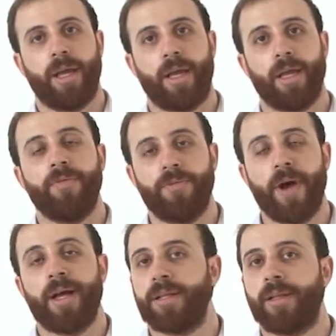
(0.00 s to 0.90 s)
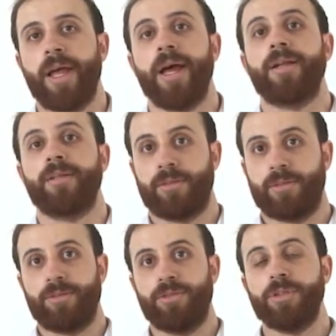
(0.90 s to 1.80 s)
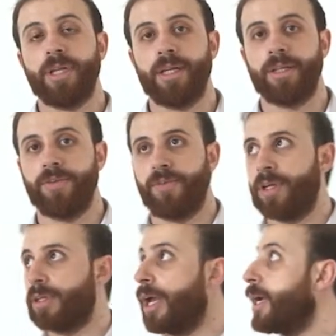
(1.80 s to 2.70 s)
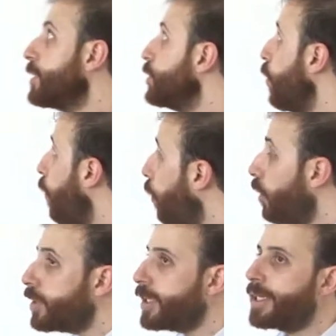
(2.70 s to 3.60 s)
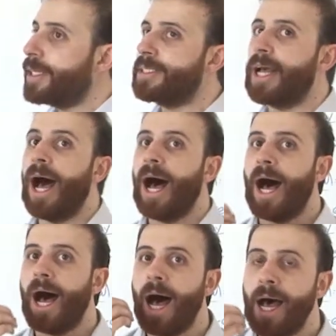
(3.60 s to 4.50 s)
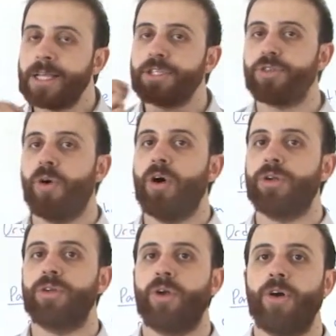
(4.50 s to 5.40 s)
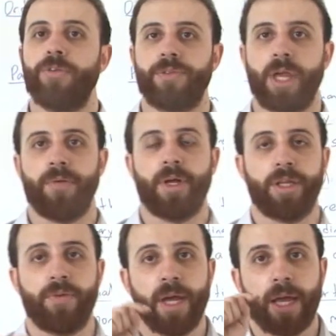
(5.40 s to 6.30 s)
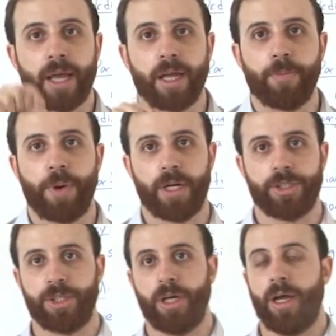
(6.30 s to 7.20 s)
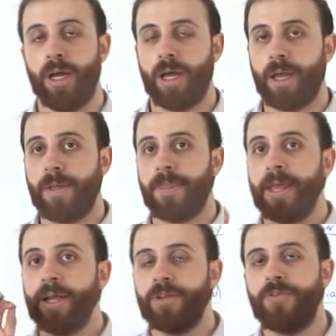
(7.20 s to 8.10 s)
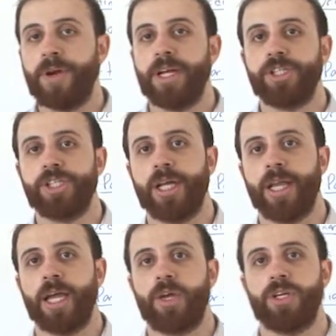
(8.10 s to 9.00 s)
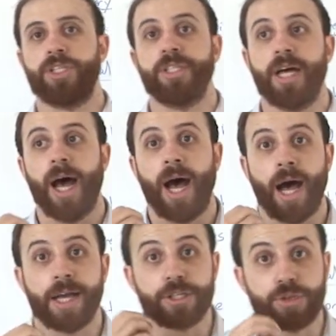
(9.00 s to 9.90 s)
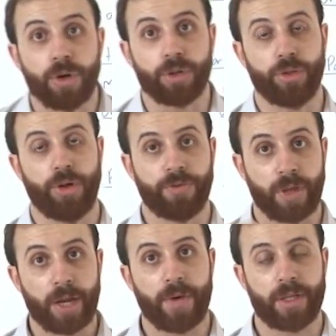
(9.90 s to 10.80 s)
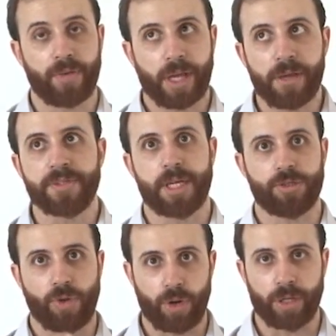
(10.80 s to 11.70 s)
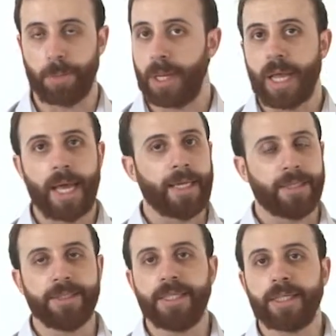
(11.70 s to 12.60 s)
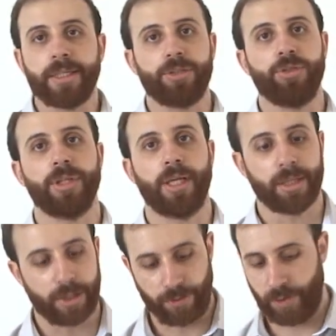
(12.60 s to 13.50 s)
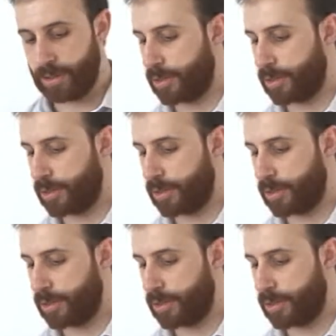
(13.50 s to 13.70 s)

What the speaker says: in fact they are totally different. The order is the highest order of derivative in differential equation. The highest order of derivative gives us order, but the degree totally different.